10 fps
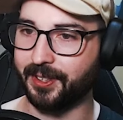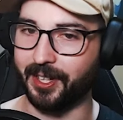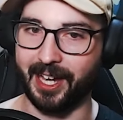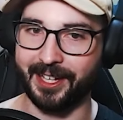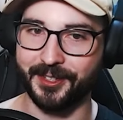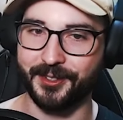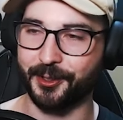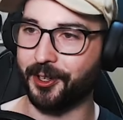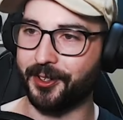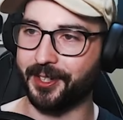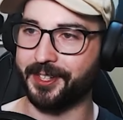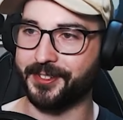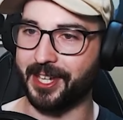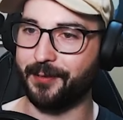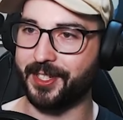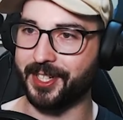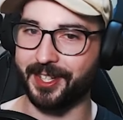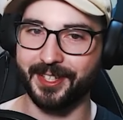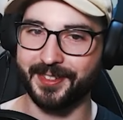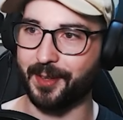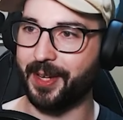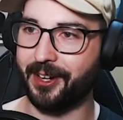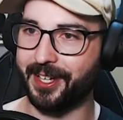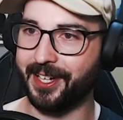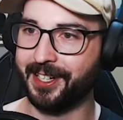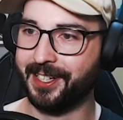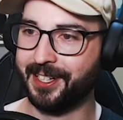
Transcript: Aang and Zuko gonna save each other somehow here.